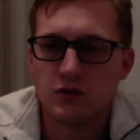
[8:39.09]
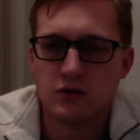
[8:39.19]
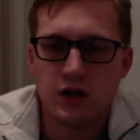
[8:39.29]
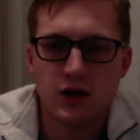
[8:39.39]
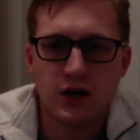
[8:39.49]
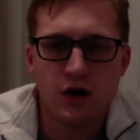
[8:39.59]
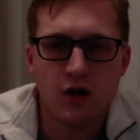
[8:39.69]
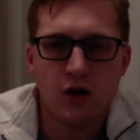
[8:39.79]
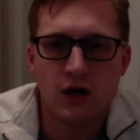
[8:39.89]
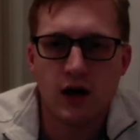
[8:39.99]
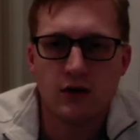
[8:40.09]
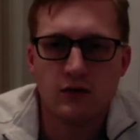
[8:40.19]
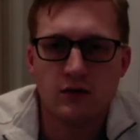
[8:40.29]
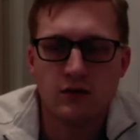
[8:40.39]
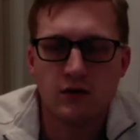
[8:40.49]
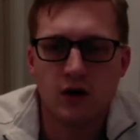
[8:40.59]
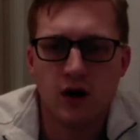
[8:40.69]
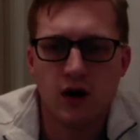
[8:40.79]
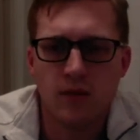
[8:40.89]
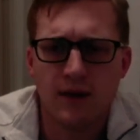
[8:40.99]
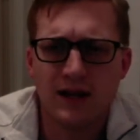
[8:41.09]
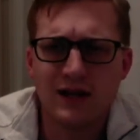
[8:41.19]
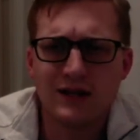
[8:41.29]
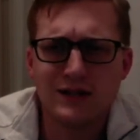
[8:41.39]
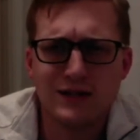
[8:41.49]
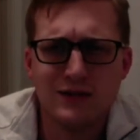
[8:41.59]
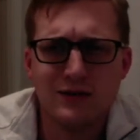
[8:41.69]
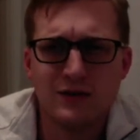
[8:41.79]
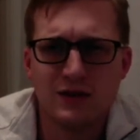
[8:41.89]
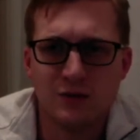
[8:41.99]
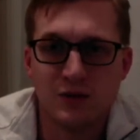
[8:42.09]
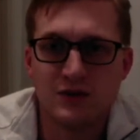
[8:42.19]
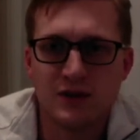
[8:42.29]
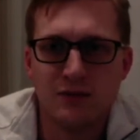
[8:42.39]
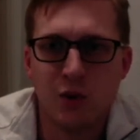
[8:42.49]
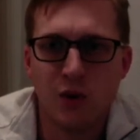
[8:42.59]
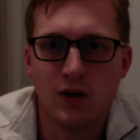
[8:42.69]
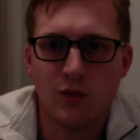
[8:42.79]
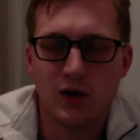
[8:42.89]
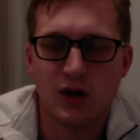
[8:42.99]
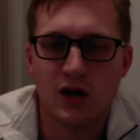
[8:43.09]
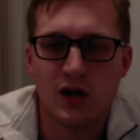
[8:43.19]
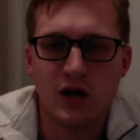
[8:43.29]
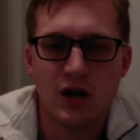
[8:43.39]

Let her get it all out. And I guarantee you there will be some point where,